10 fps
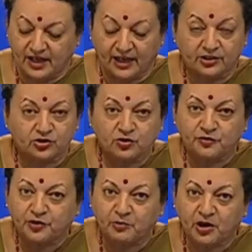and so
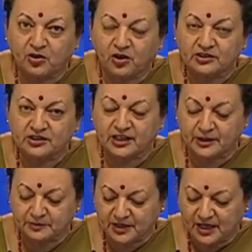from our
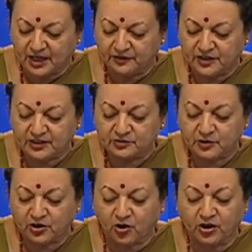concept, if these were all